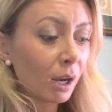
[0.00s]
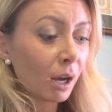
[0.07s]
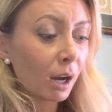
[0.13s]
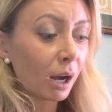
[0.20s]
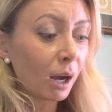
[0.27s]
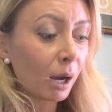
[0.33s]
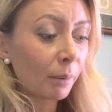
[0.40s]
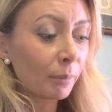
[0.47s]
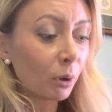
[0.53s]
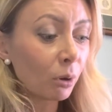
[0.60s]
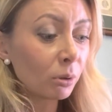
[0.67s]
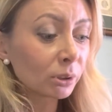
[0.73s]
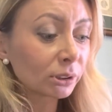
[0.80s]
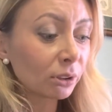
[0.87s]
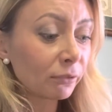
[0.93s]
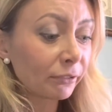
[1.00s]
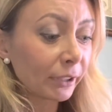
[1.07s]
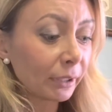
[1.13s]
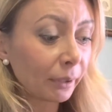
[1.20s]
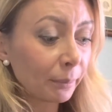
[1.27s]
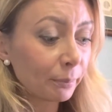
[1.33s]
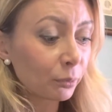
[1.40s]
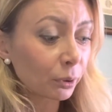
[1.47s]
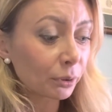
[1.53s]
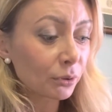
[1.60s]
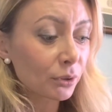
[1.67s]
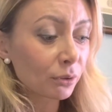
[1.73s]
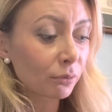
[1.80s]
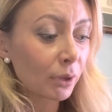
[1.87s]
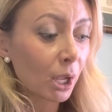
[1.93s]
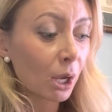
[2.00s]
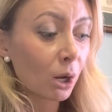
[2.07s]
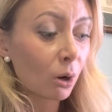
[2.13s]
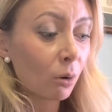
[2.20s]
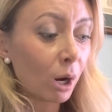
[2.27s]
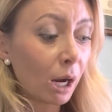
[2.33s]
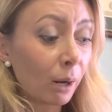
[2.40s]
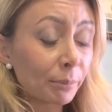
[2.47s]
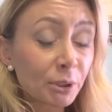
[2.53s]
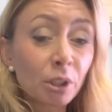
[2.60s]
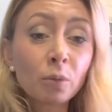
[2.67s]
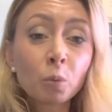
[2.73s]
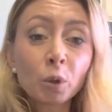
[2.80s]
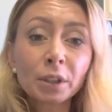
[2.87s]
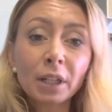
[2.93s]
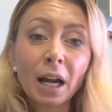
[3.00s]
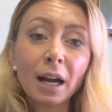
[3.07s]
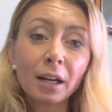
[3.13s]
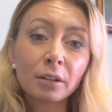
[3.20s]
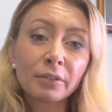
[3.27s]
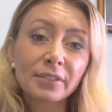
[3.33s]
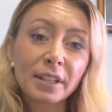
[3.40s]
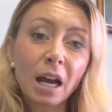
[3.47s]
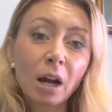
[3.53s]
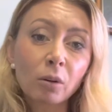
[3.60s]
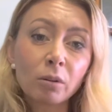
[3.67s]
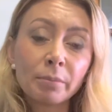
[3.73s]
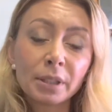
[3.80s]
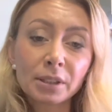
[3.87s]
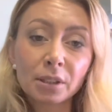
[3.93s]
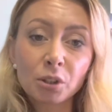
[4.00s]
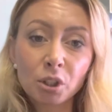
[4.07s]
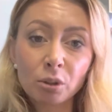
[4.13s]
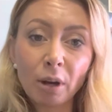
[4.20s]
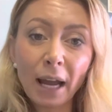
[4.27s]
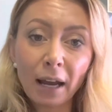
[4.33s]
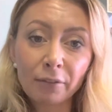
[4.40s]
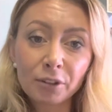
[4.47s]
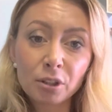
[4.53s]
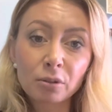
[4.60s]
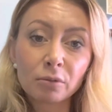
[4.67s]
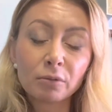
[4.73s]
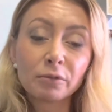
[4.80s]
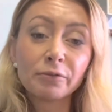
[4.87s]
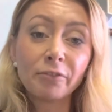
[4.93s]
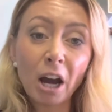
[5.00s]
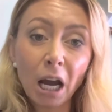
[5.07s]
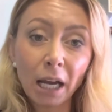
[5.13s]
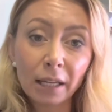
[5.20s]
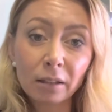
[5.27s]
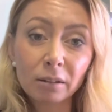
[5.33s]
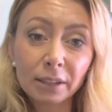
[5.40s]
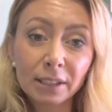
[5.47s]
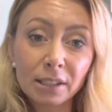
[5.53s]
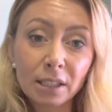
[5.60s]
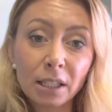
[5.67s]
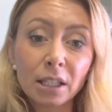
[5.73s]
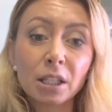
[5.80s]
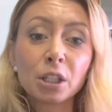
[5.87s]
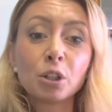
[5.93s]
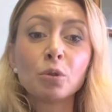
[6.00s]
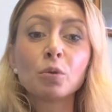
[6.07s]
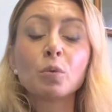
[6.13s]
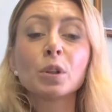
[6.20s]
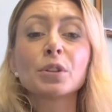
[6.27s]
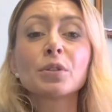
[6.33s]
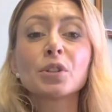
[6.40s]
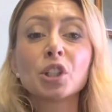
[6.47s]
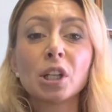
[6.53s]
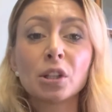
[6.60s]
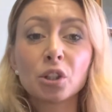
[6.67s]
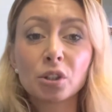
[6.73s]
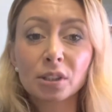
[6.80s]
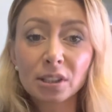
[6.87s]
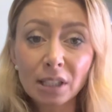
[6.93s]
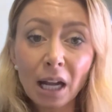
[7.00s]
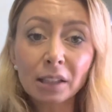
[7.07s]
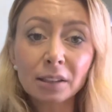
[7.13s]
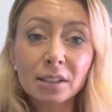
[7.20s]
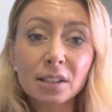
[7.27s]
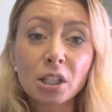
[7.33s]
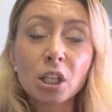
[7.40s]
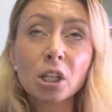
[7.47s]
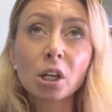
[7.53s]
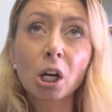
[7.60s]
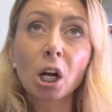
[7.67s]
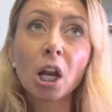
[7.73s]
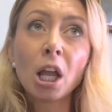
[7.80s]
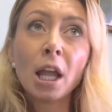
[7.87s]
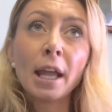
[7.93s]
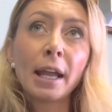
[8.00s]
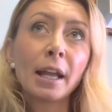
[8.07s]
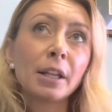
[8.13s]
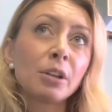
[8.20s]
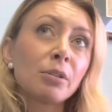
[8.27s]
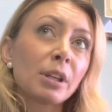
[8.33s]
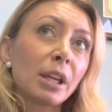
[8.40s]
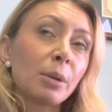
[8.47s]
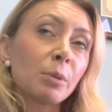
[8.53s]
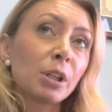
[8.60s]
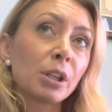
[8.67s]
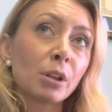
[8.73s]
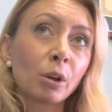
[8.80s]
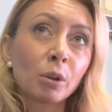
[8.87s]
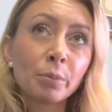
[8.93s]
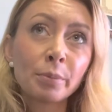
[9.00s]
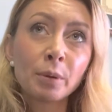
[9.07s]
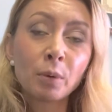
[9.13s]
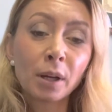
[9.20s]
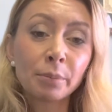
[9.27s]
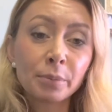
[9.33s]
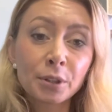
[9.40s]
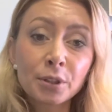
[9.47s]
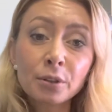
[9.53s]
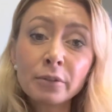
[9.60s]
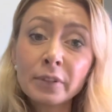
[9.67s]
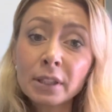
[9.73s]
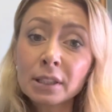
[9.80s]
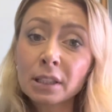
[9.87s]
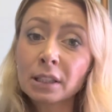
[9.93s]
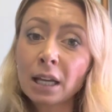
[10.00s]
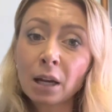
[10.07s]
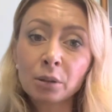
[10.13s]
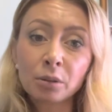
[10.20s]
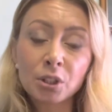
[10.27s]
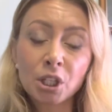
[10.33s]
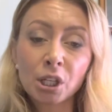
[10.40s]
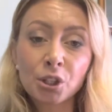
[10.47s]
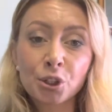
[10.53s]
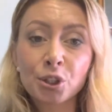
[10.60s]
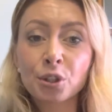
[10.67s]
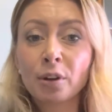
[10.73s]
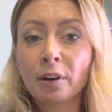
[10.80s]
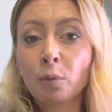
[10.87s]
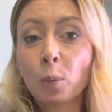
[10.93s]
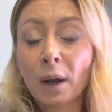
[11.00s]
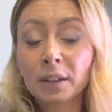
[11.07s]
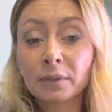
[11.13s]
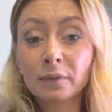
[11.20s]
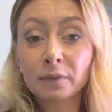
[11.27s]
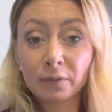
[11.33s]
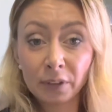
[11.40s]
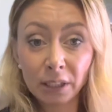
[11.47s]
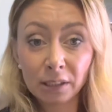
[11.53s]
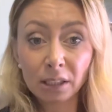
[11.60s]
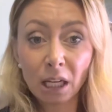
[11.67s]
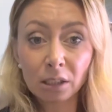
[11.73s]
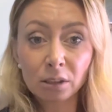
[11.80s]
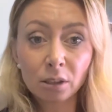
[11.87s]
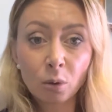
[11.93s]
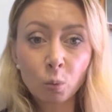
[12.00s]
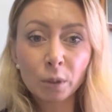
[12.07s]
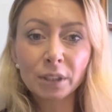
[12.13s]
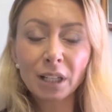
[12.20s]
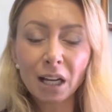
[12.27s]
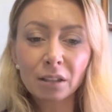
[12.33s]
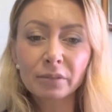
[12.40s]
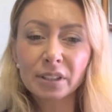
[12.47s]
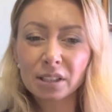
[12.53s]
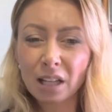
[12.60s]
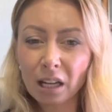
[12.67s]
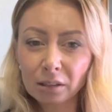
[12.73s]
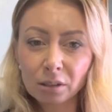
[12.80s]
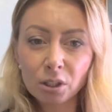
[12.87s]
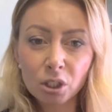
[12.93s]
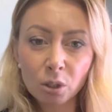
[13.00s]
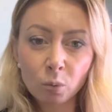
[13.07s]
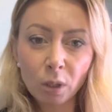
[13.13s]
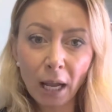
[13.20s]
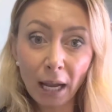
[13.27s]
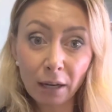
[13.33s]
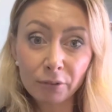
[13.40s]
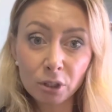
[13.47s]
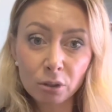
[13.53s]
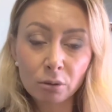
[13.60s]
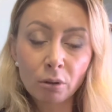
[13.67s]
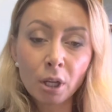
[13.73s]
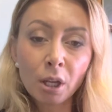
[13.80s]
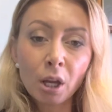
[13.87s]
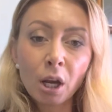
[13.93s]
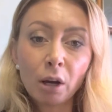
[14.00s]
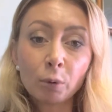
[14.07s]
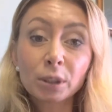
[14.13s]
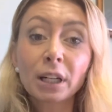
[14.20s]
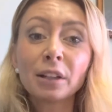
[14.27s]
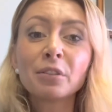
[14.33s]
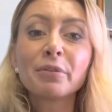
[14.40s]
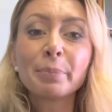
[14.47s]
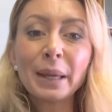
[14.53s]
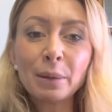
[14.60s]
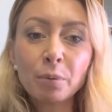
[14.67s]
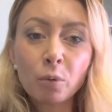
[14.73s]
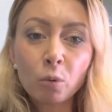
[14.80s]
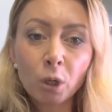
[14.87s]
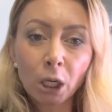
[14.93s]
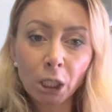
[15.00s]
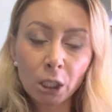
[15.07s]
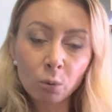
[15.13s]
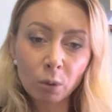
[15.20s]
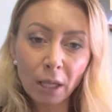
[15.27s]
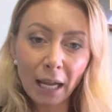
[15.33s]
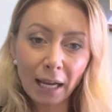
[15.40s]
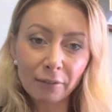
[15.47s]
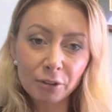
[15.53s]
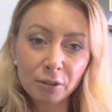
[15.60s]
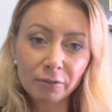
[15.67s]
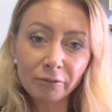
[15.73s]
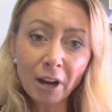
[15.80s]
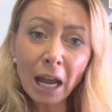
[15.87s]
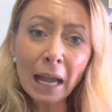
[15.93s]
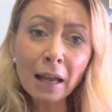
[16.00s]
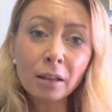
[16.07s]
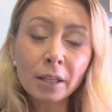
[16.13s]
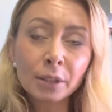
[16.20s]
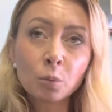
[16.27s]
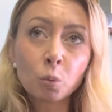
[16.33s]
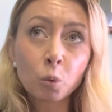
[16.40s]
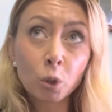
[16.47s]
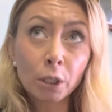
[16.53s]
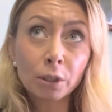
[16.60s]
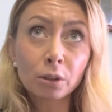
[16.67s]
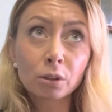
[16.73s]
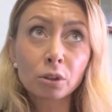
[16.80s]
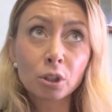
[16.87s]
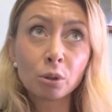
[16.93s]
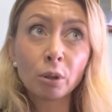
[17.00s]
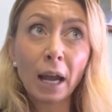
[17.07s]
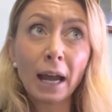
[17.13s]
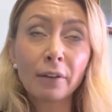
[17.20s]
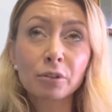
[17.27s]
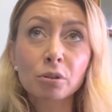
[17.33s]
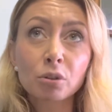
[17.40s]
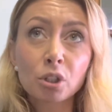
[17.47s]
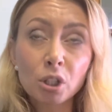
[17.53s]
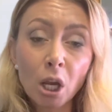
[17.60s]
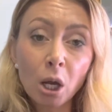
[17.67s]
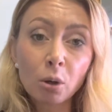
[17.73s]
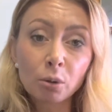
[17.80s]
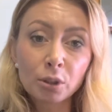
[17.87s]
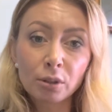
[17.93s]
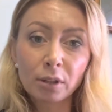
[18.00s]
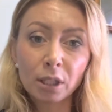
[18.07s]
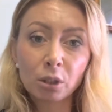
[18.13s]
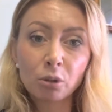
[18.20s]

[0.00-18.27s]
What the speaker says: Also very important to know, so what kind of documents that you have to file. Let's say you want to change your status here and you came here on B1, B2 visa, now you change it to F1 visa. So what kind of status you will have to, what kind of paperwork you will have to file, and what do you have to show to the